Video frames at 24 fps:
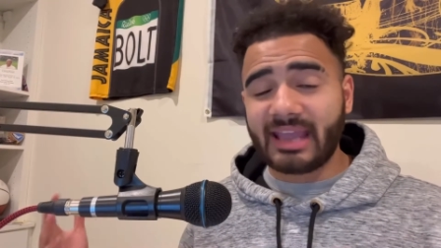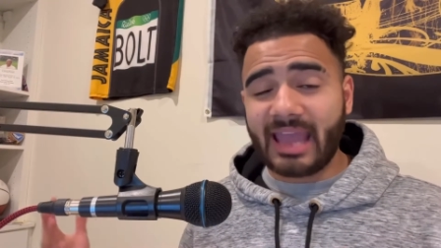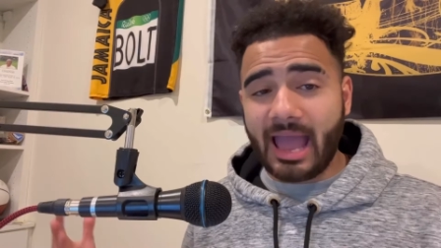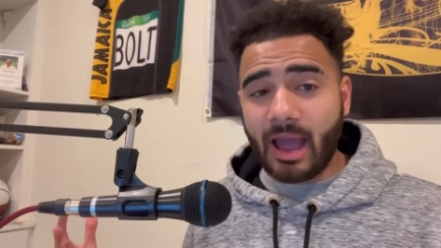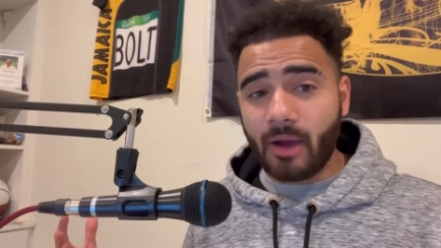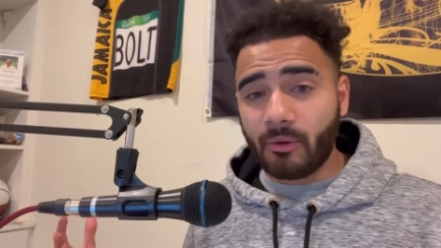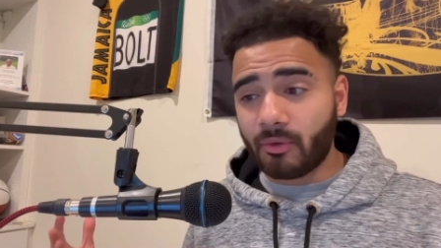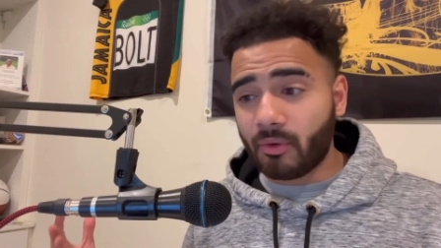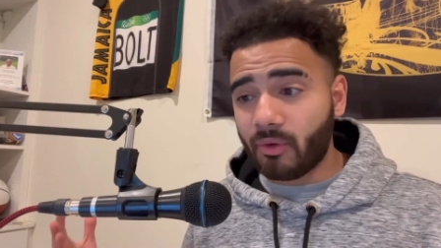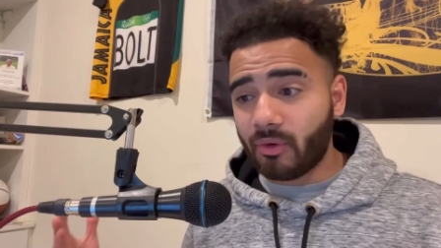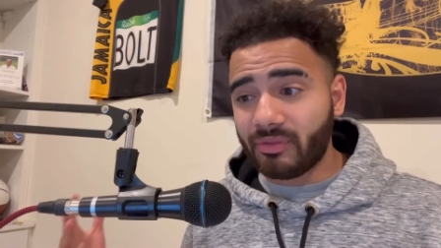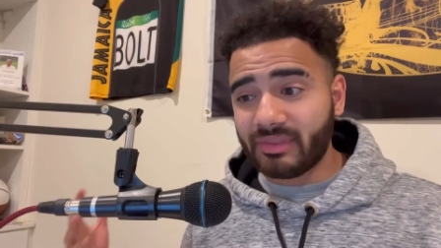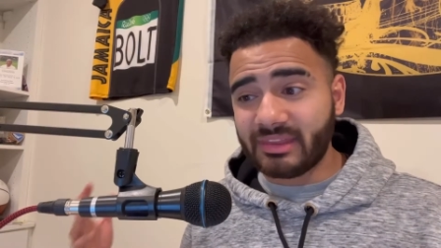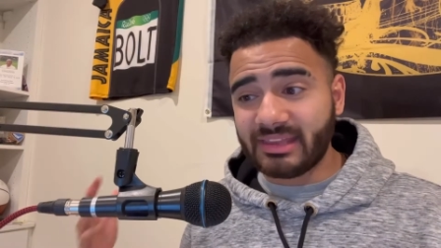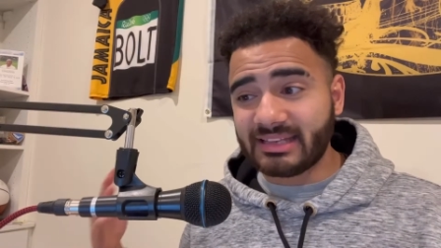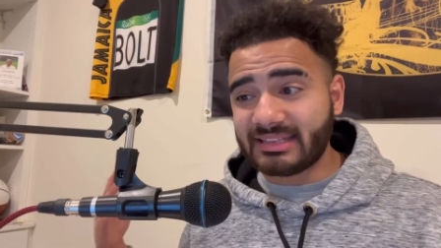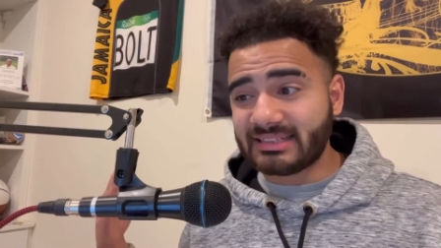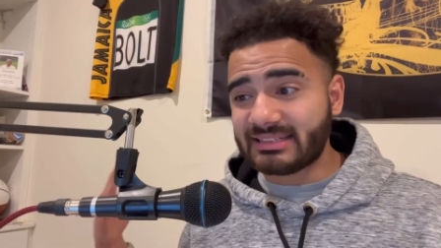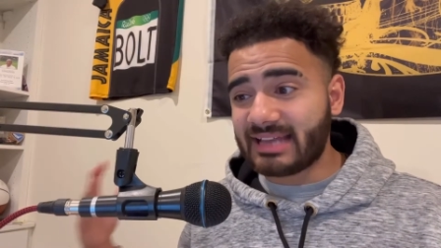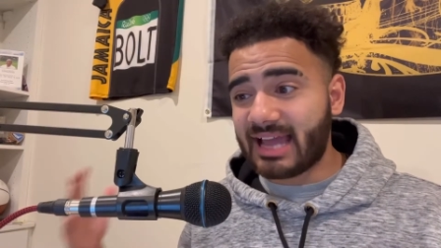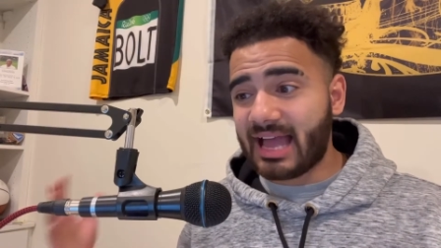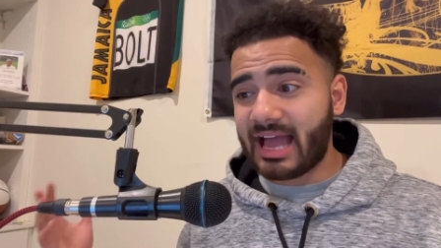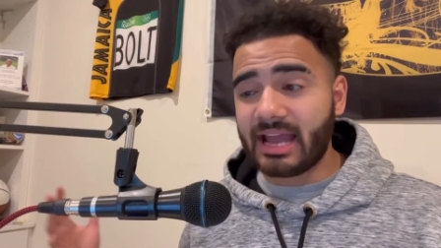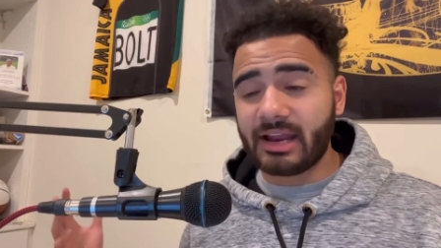out on the
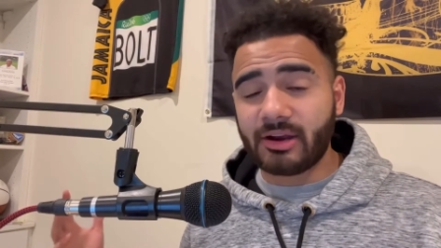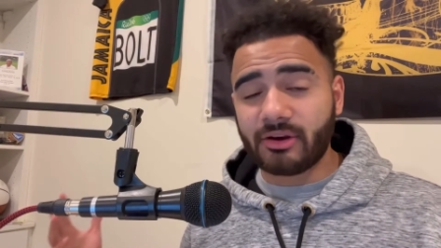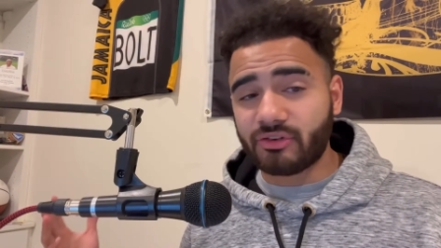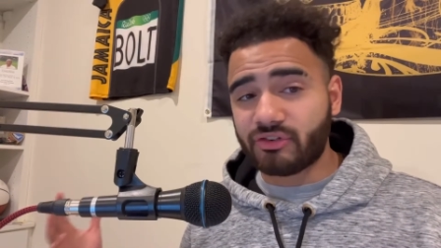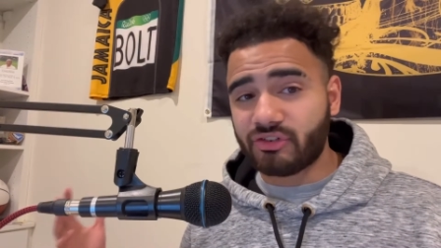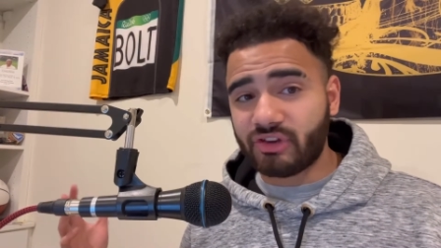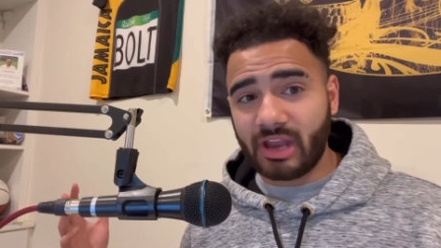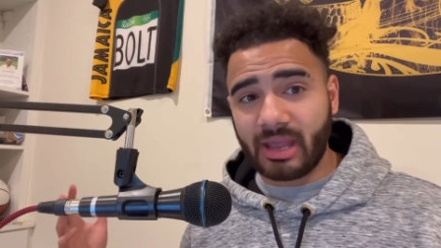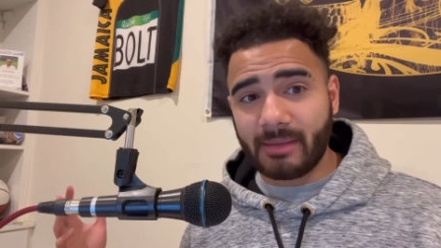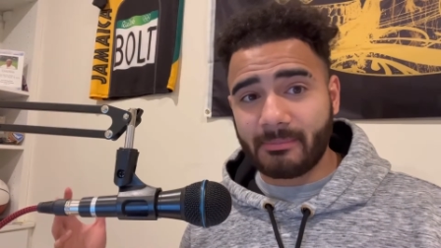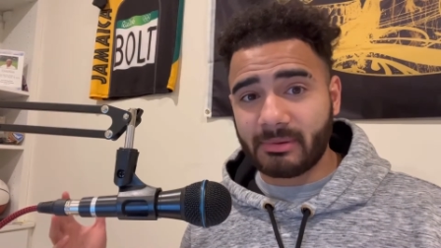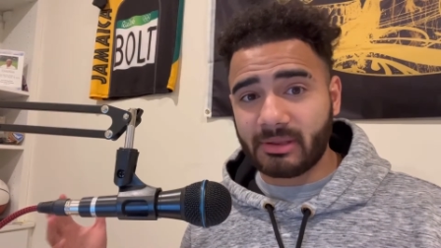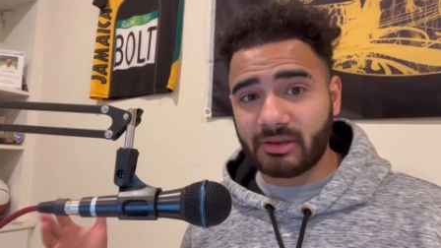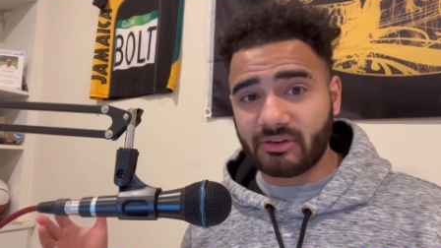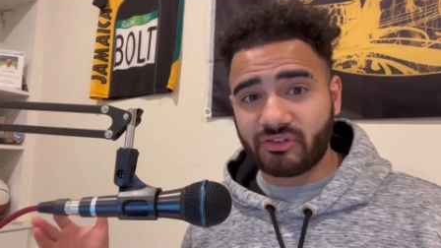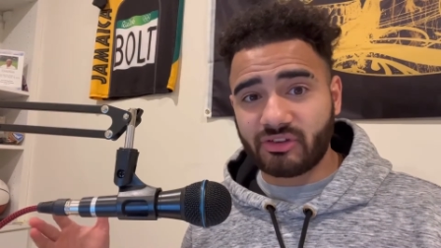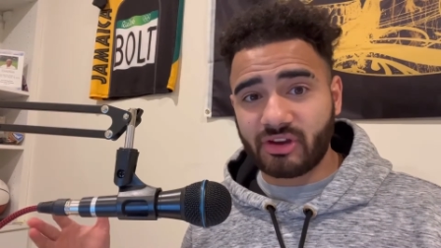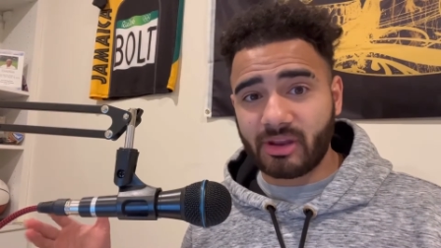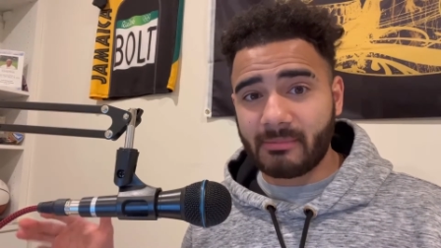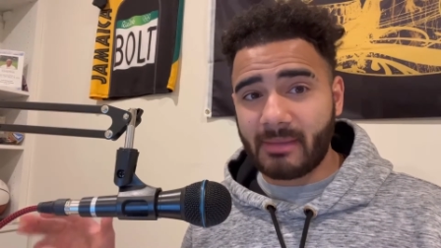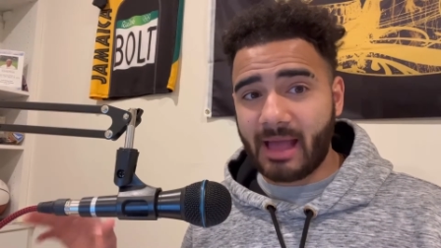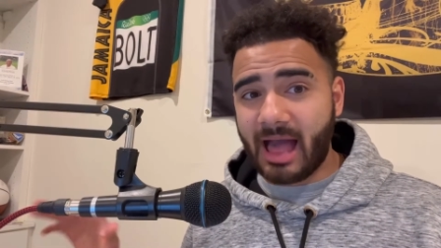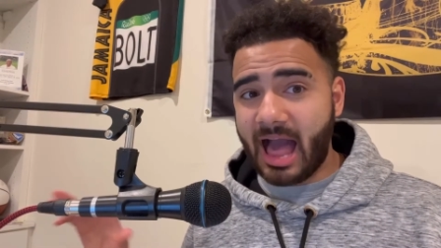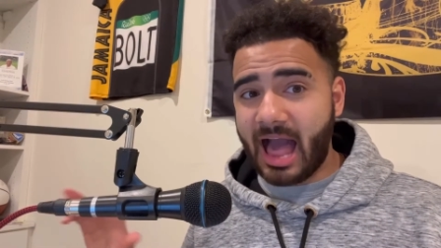entire
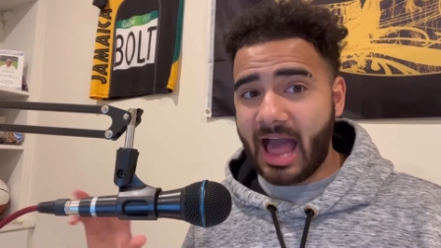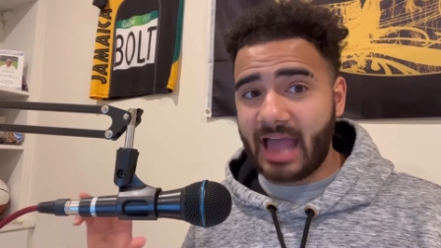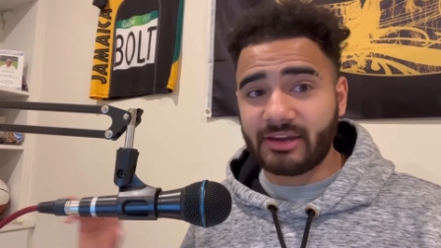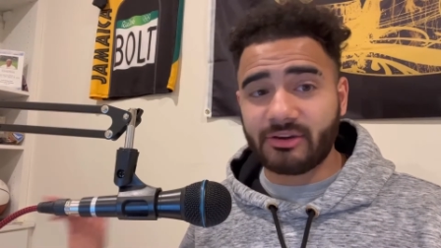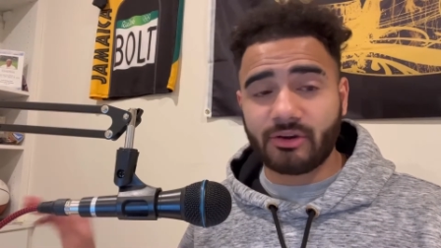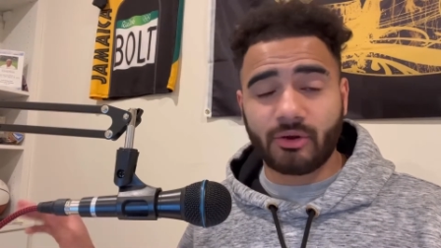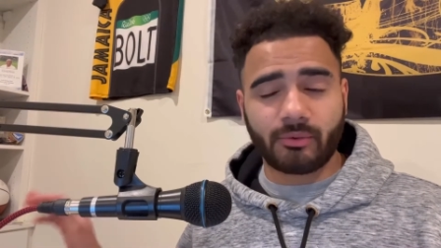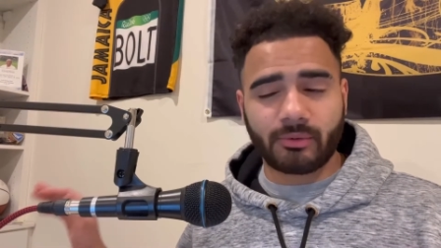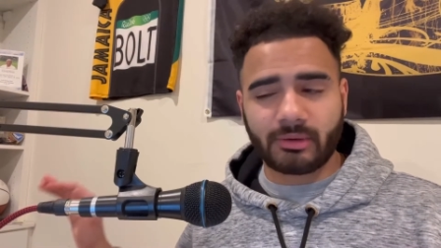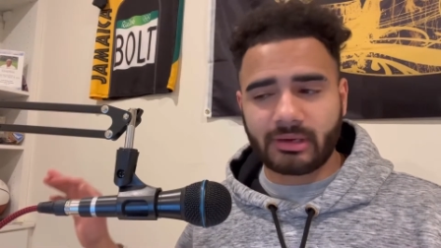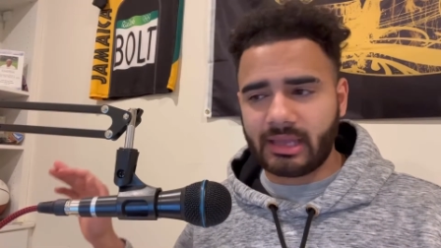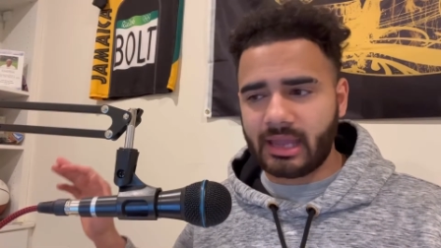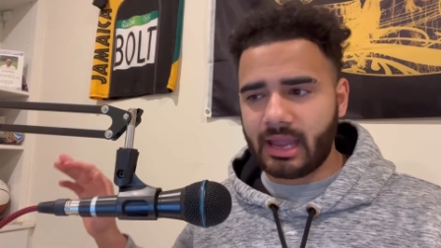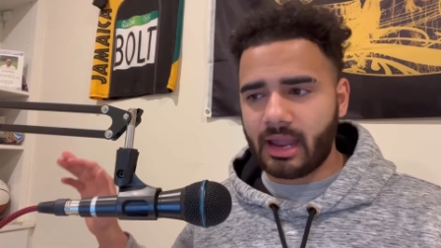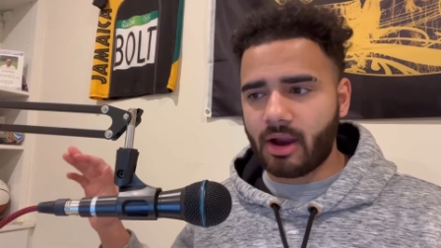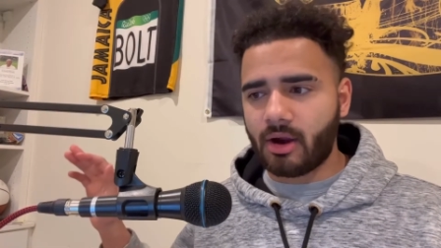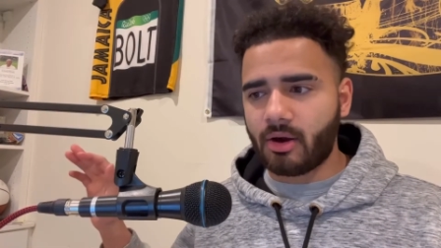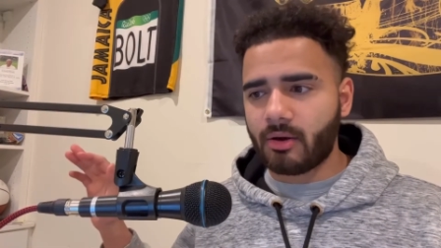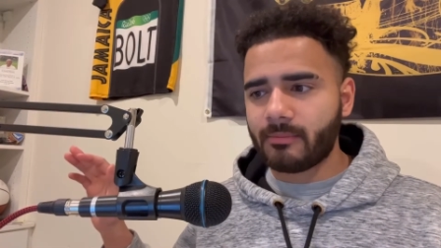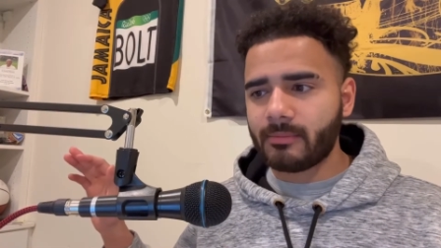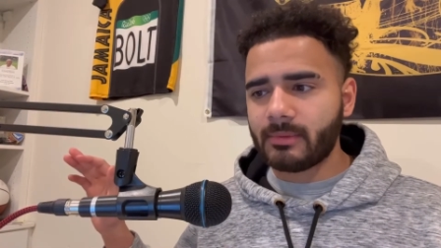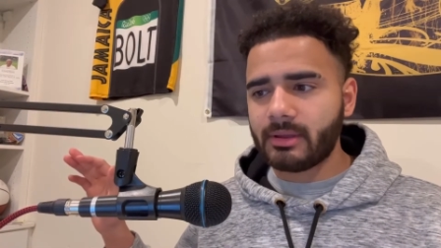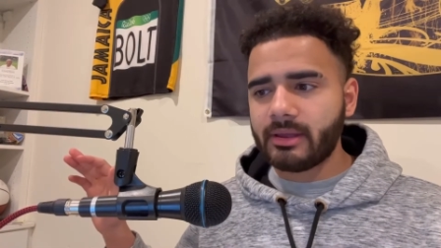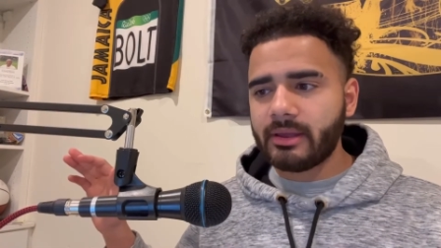championship. I don't
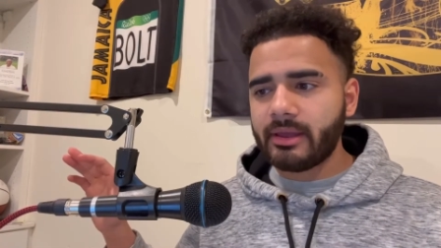care.